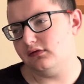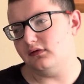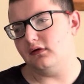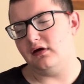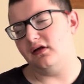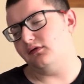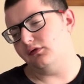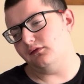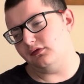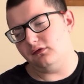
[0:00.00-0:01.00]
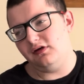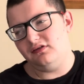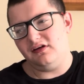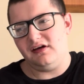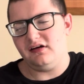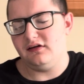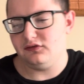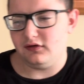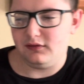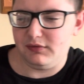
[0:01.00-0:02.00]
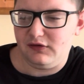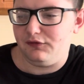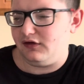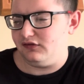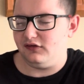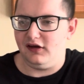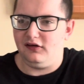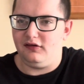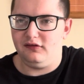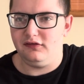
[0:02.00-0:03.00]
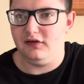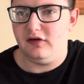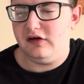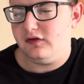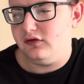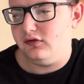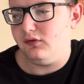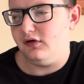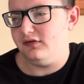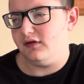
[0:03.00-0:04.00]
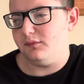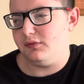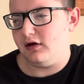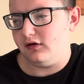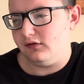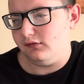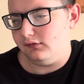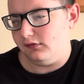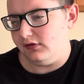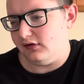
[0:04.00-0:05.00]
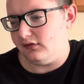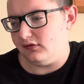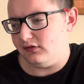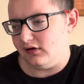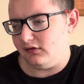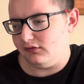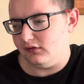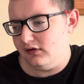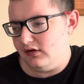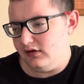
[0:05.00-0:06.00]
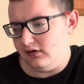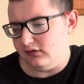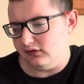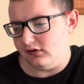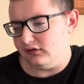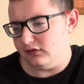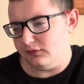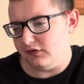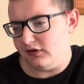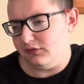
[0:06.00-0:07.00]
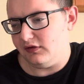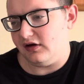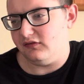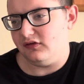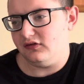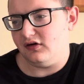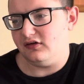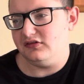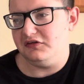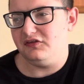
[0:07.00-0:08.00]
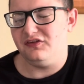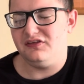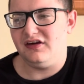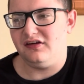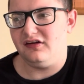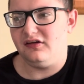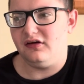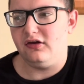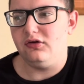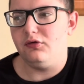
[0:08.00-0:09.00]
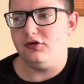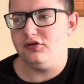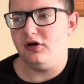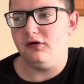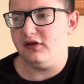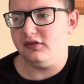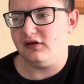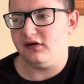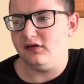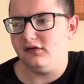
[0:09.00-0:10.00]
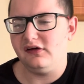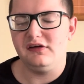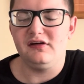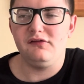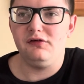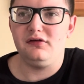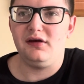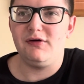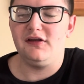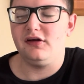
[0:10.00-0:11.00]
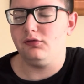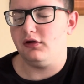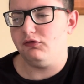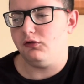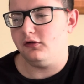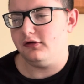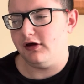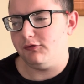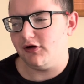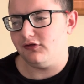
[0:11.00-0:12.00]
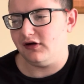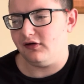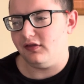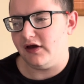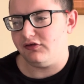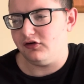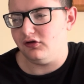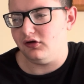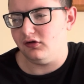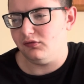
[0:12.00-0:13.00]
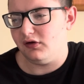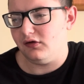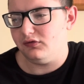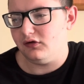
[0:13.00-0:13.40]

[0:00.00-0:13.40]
The reason I like Odd Squad, by the way, is like I just think like the stories, like the plot, are really good and stuff, and it just provides me a lot of nostalgia. Even though it's like a newer show, I think first came out in like 2014, and I was like 11, turning 12.